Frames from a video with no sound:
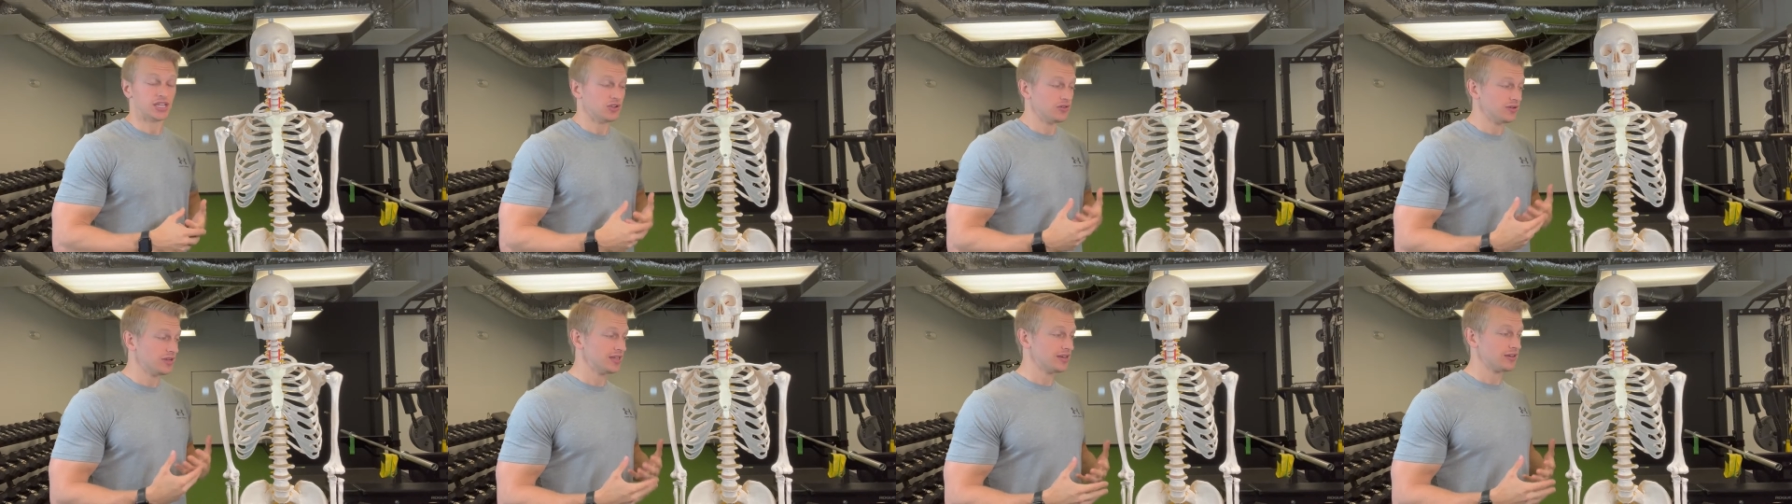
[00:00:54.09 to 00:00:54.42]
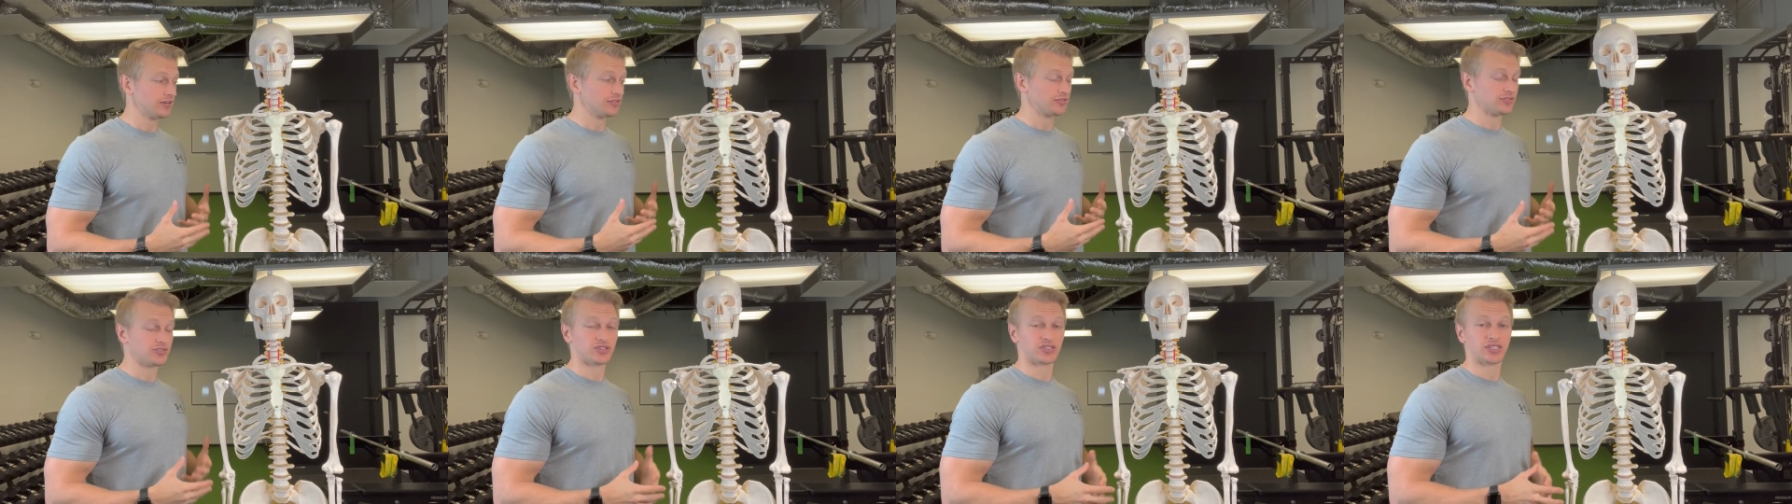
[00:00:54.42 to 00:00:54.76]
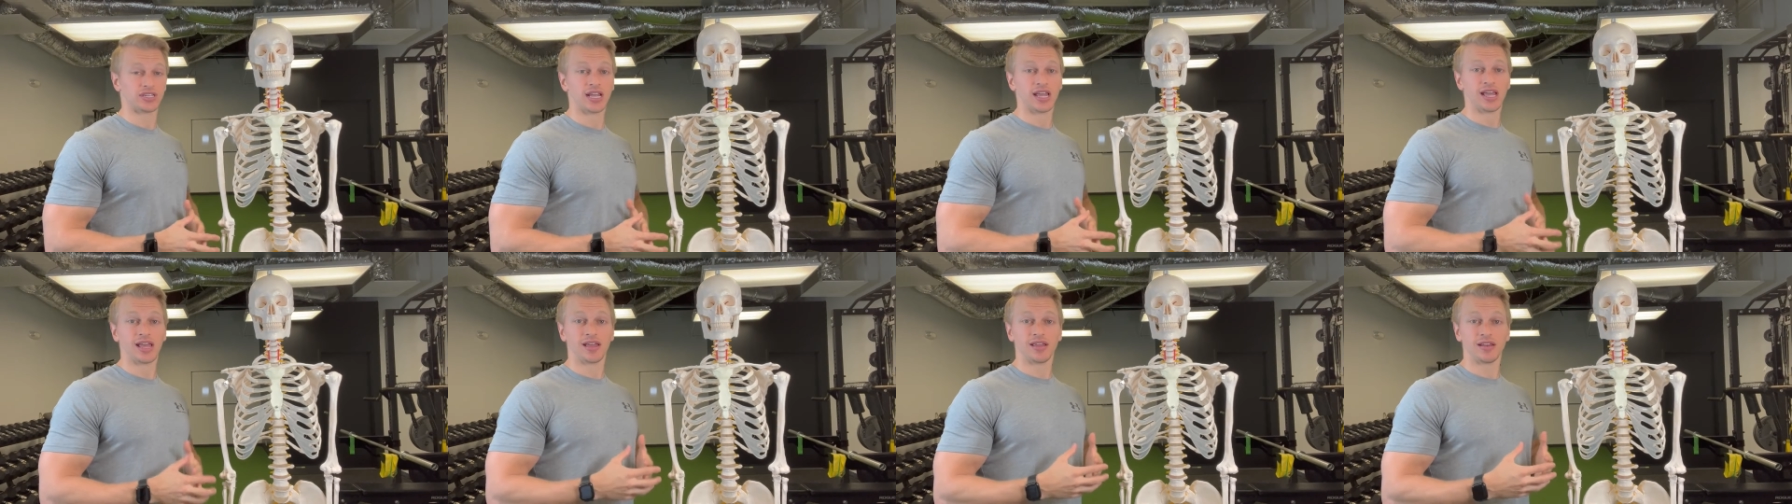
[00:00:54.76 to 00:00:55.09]
you need to
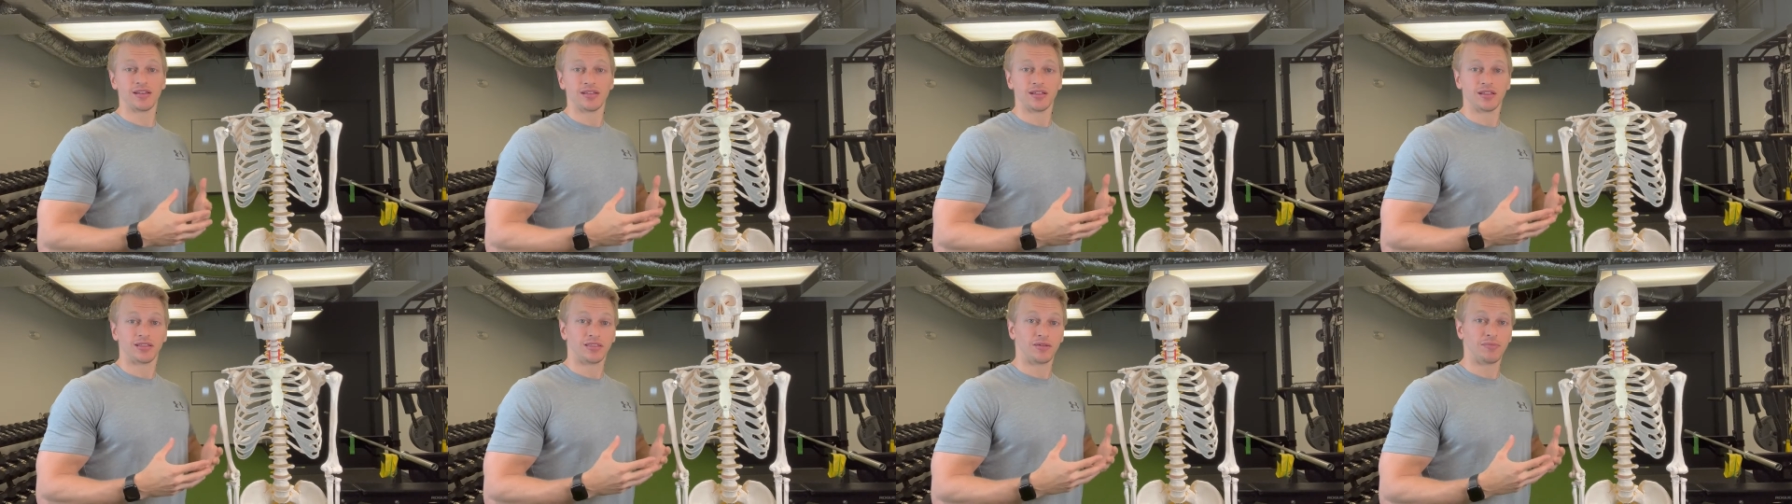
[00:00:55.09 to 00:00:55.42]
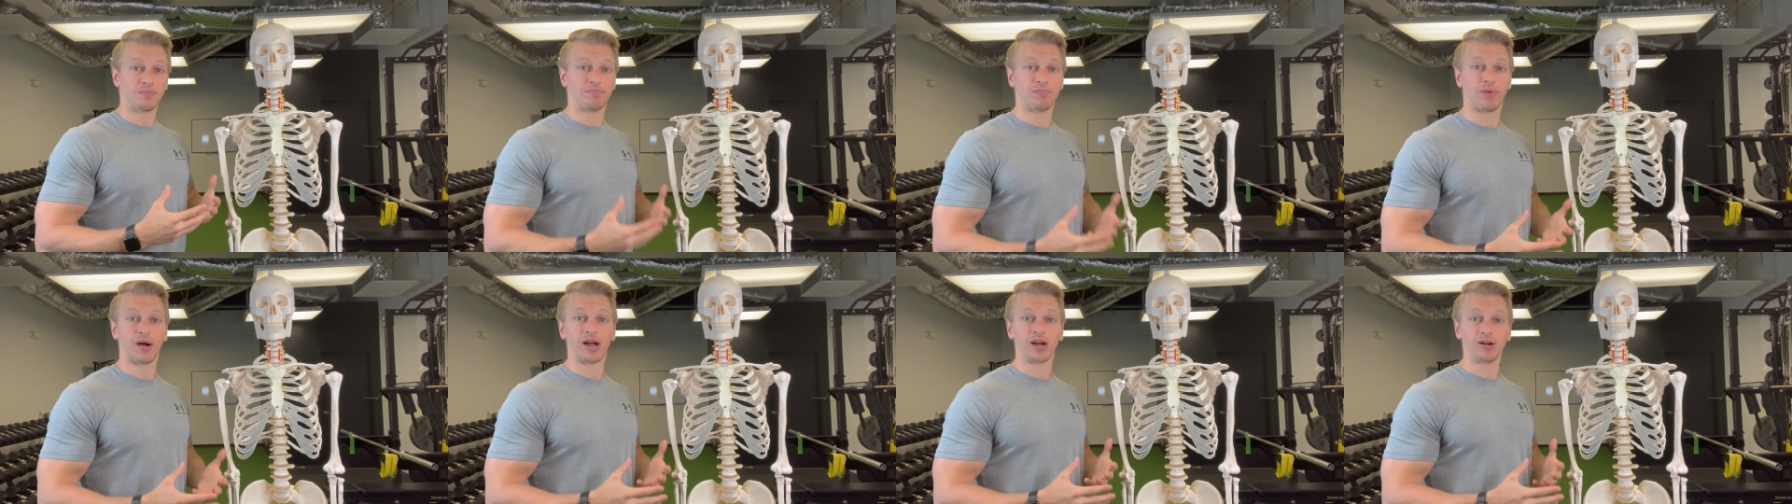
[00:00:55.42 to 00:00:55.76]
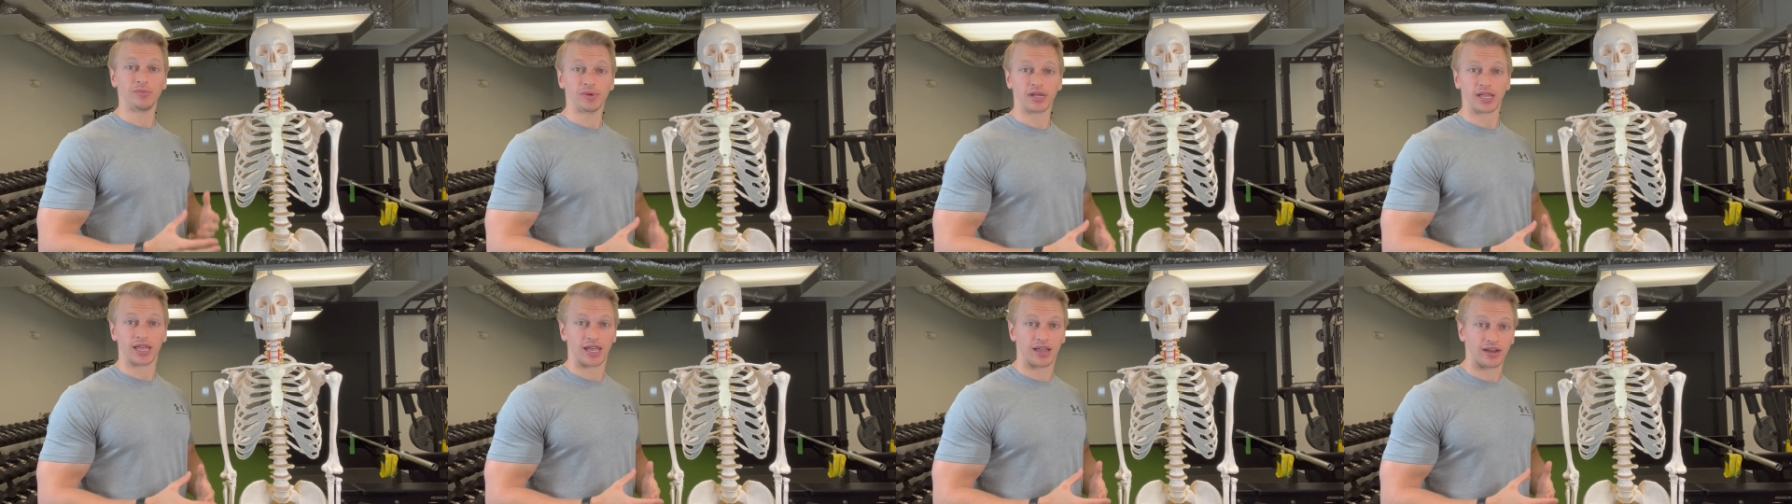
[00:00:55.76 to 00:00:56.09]
understand the
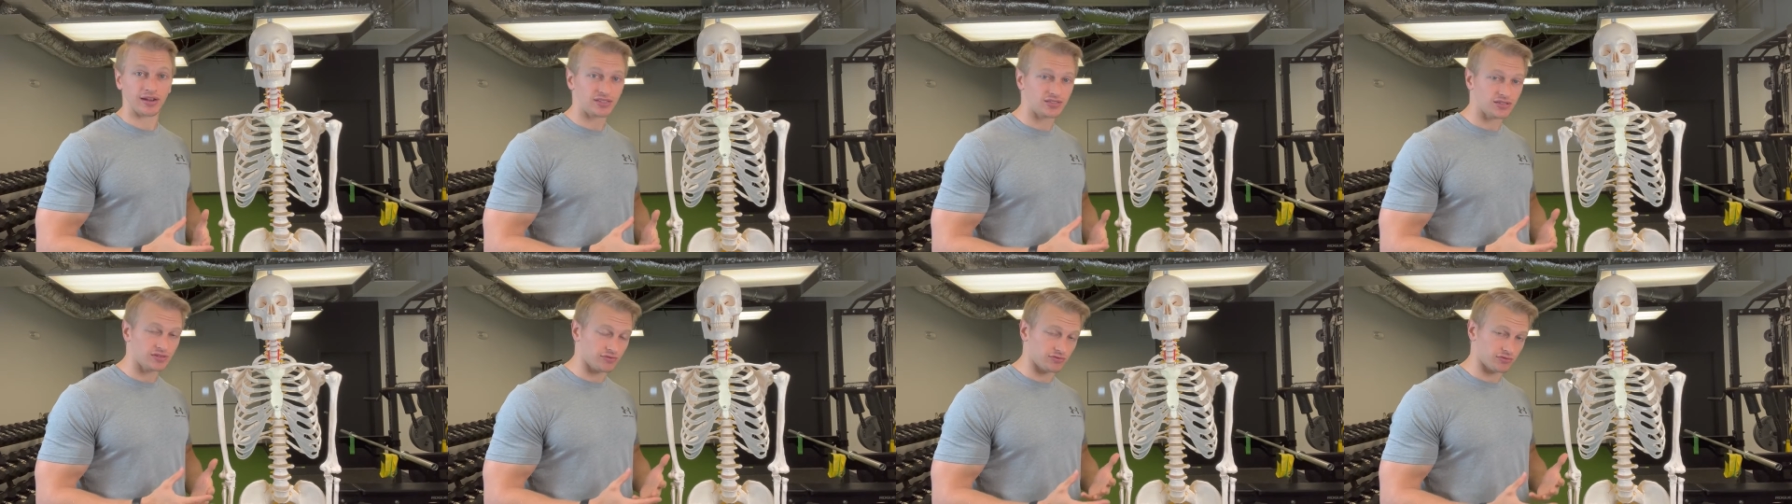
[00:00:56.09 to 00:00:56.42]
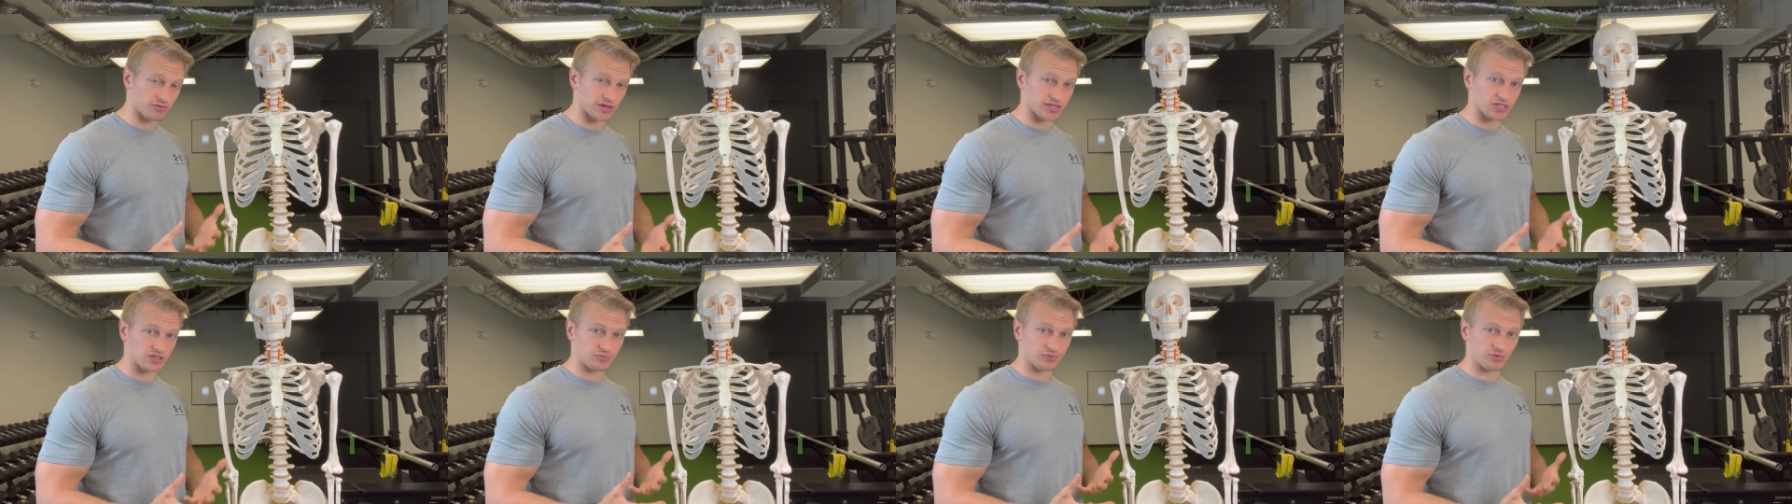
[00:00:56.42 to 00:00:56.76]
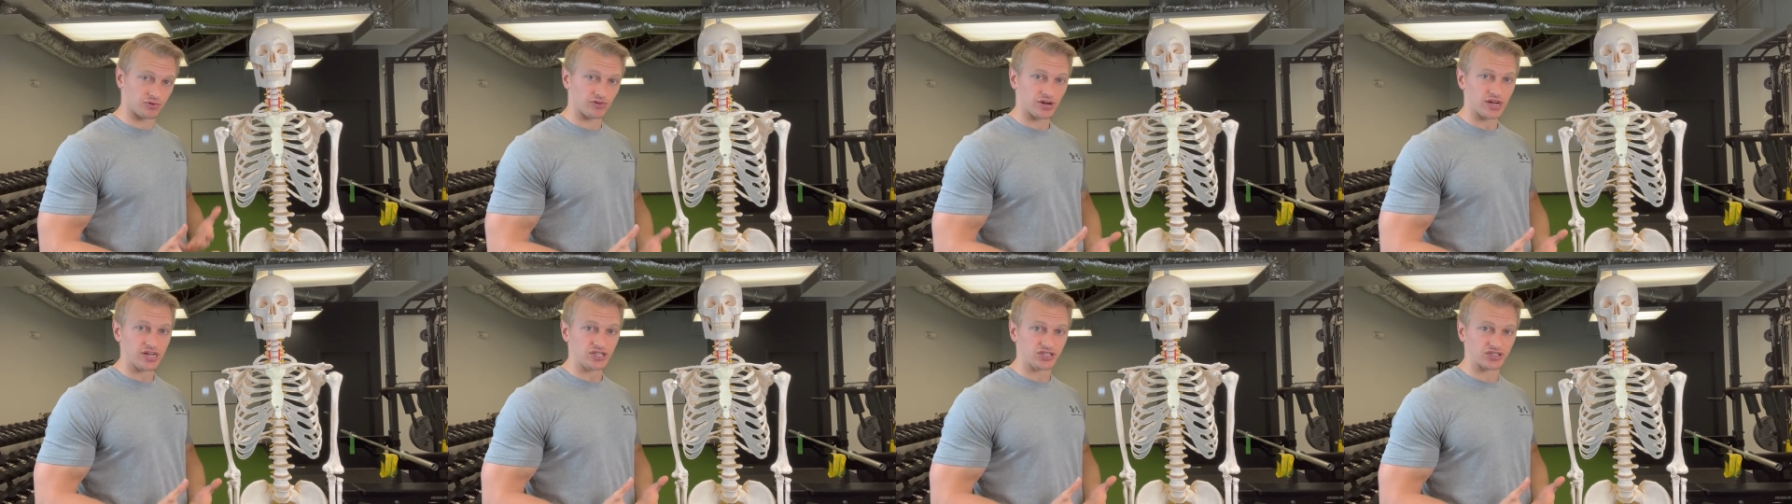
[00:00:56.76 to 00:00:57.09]
biomechanics of
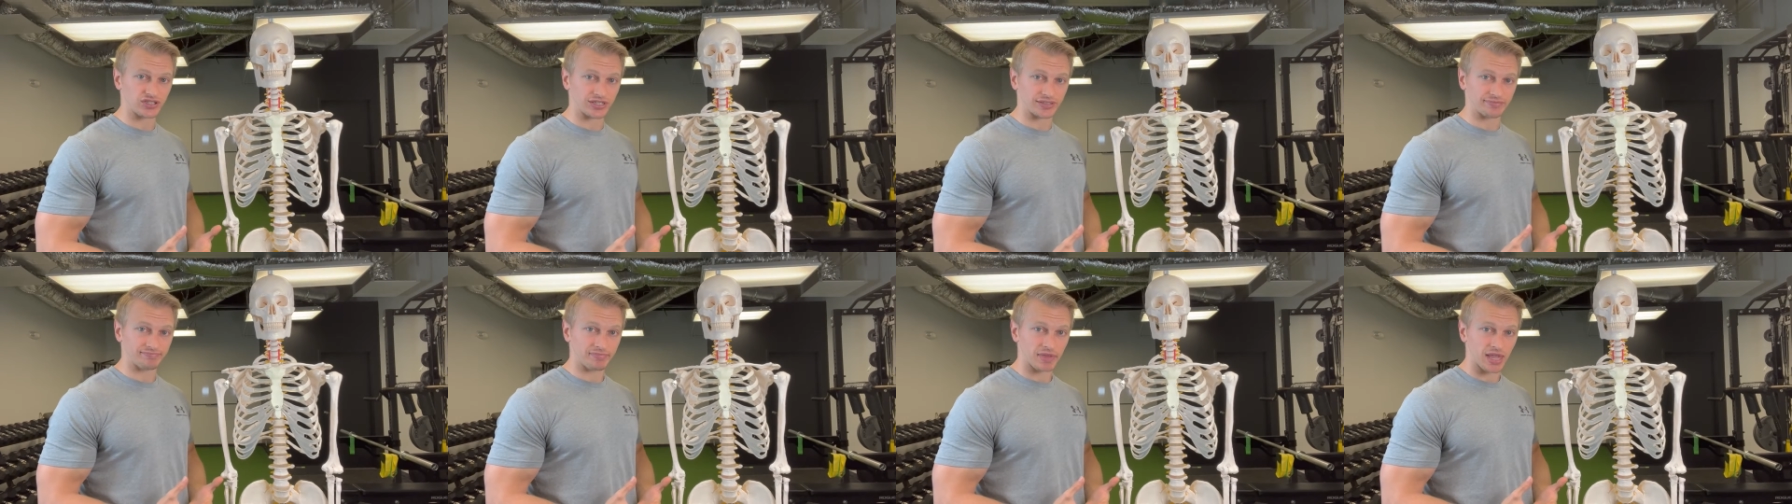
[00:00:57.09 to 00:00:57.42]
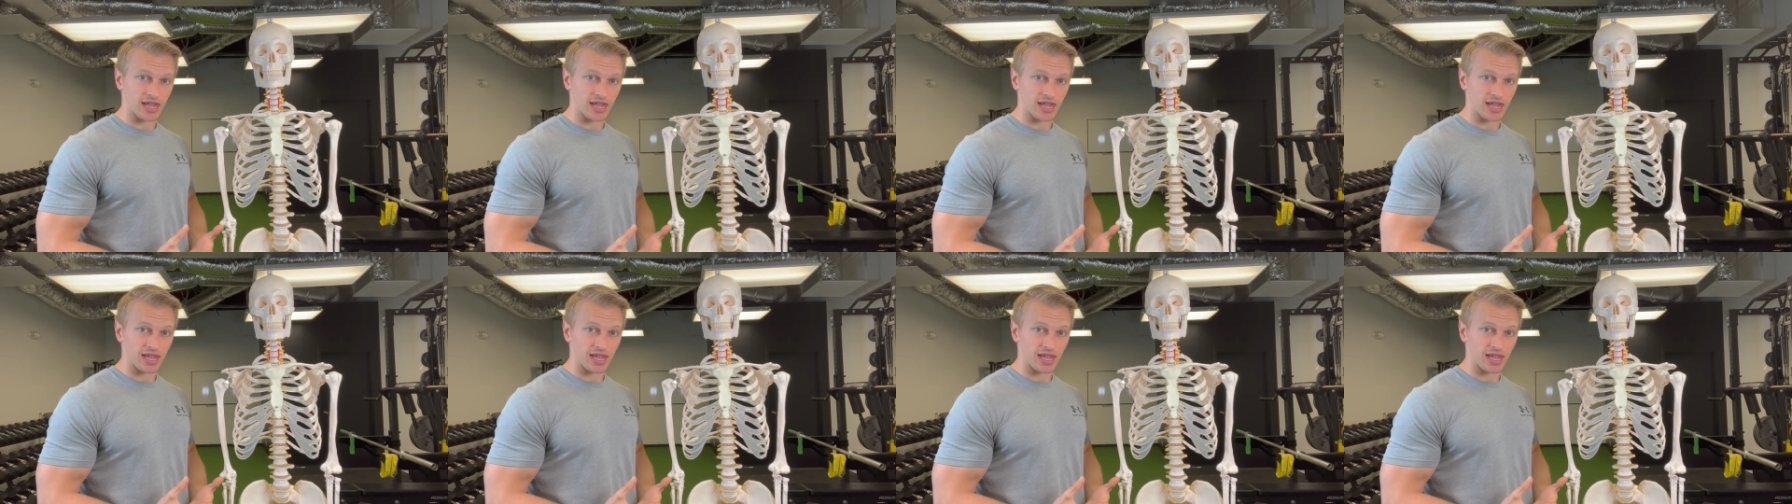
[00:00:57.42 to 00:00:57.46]
respiration.